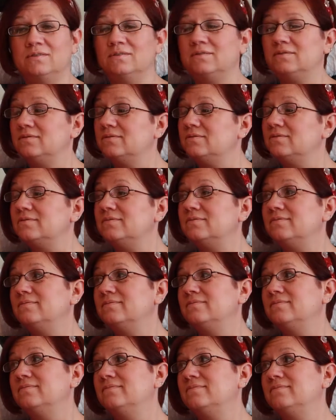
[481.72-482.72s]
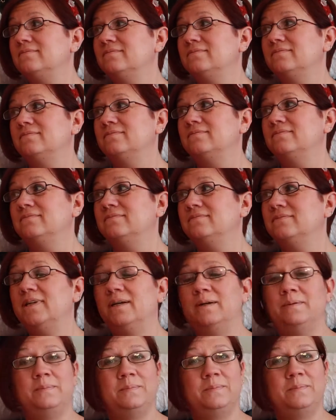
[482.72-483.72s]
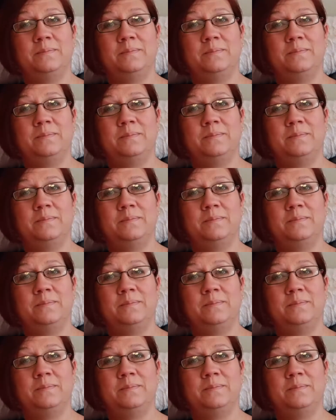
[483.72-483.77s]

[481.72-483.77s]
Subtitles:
[no speech]